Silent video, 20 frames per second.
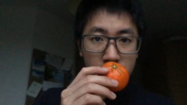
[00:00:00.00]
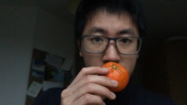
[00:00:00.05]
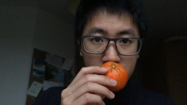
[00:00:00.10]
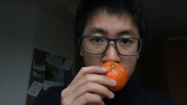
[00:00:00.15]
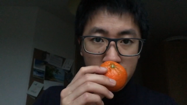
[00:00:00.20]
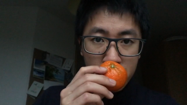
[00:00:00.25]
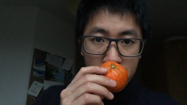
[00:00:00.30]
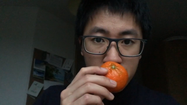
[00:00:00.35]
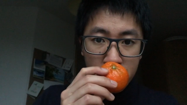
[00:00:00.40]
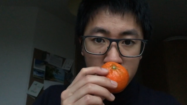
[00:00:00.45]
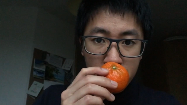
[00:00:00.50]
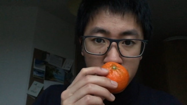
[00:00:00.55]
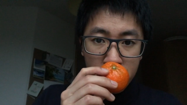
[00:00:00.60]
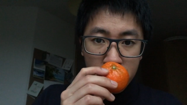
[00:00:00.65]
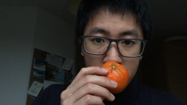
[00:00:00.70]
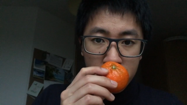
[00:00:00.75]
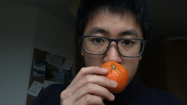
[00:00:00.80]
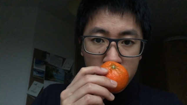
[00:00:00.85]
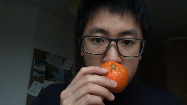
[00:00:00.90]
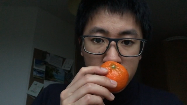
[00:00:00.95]

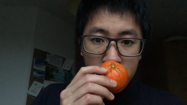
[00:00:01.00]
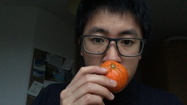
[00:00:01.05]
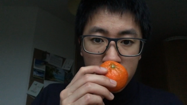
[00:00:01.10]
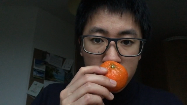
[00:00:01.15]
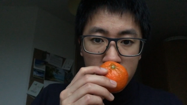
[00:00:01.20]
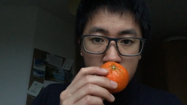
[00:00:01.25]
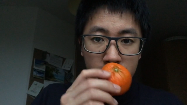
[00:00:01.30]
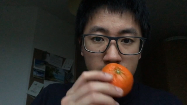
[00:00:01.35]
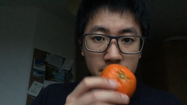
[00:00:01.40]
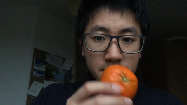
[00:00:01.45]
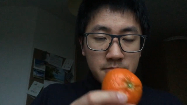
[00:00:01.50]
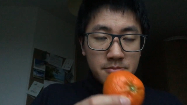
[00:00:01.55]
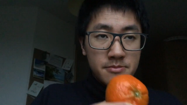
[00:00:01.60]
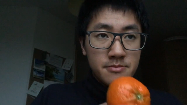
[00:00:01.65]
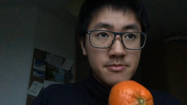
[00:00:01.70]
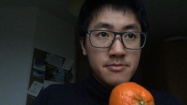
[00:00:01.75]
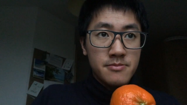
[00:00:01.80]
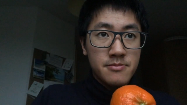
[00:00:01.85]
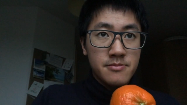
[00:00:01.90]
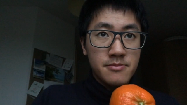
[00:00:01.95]

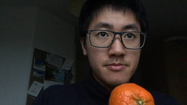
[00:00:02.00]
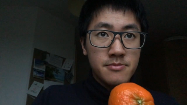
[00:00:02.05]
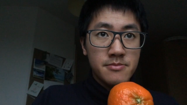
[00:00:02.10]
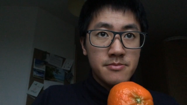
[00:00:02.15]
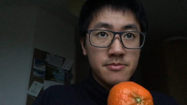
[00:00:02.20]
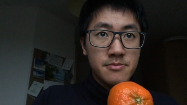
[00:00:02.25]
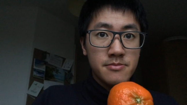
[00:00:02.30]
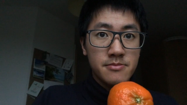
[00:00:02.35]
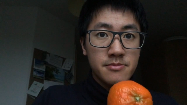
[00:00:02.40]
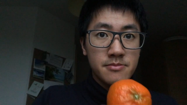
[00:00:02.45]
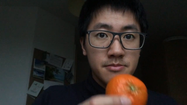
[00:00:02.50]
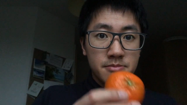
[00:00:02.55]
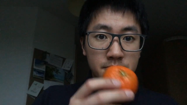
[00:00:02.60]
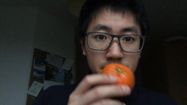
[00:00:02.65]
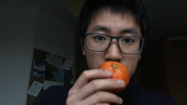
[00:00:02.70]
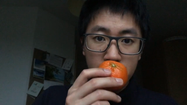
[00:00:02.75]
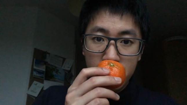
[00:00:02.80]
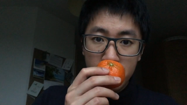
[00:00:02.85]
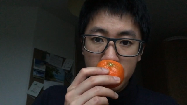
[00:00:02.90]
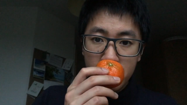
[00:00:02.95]

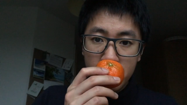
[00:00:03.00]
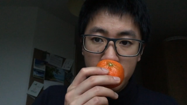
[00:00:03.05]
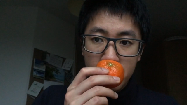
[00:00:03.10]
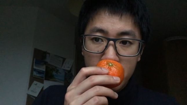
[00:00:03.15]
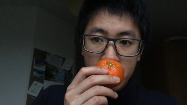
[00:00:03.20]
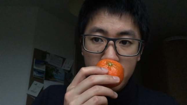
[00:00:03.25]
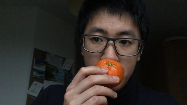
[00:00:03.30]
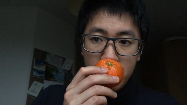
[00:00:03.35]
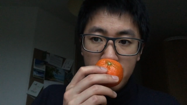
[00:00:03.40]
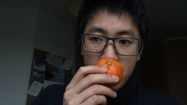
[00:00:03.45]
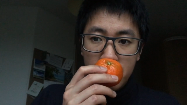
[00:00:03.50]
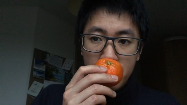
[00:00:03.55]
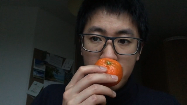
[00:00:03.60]
(silence)